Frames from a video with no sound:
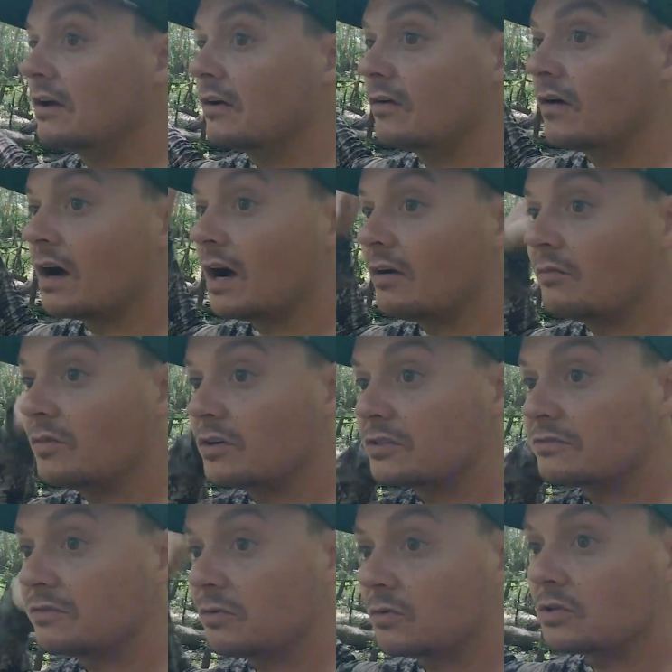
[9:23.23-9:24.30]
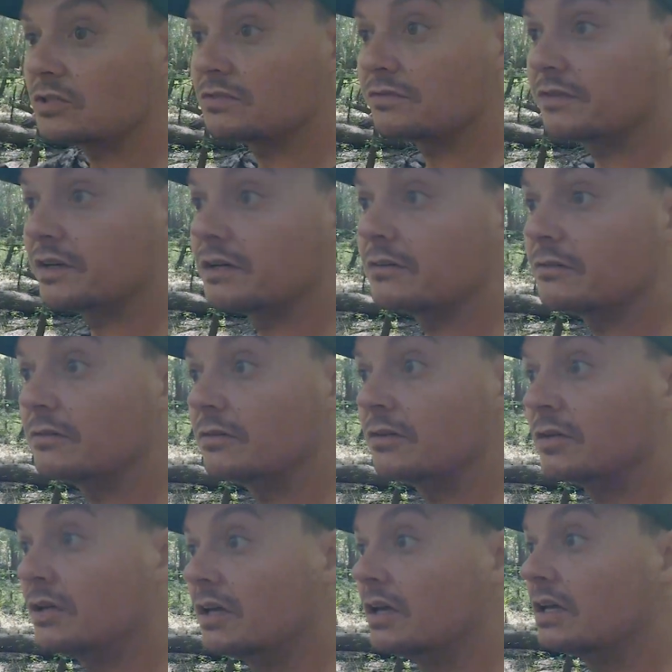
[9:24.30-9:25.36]
or how much foliage fell,
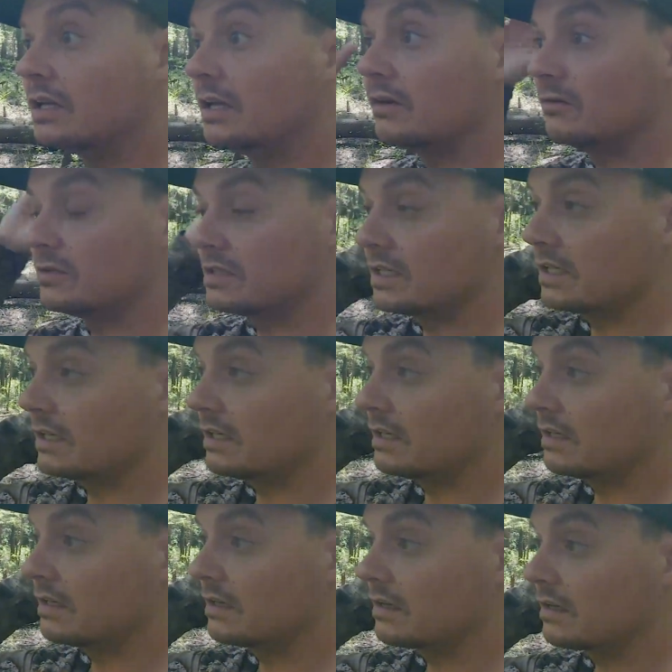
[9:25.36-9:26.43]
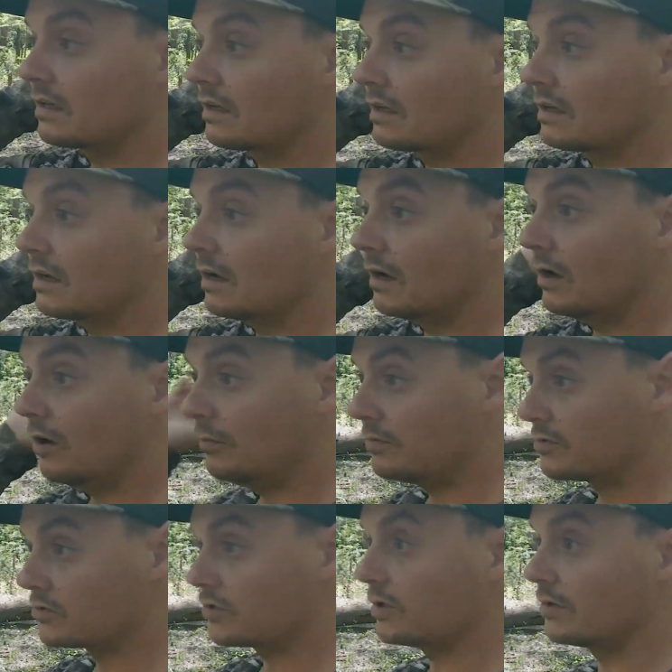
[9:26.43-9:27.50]
there was a
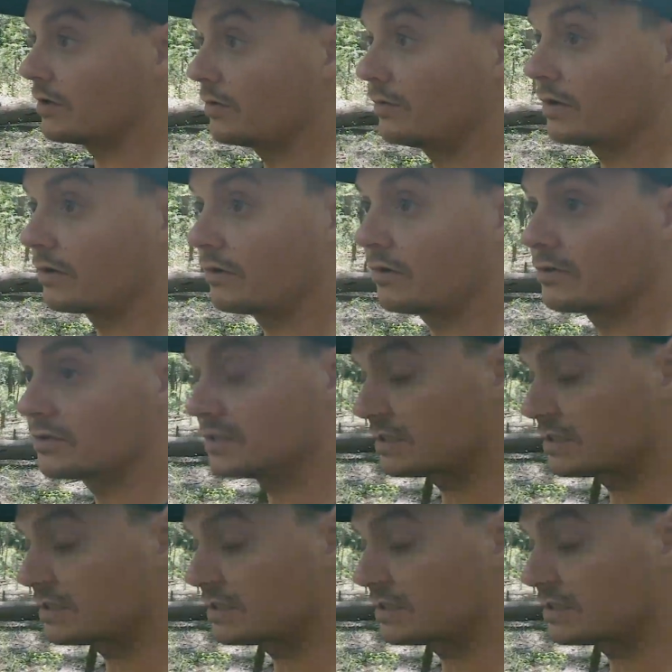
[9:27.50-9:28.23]
open trail that went across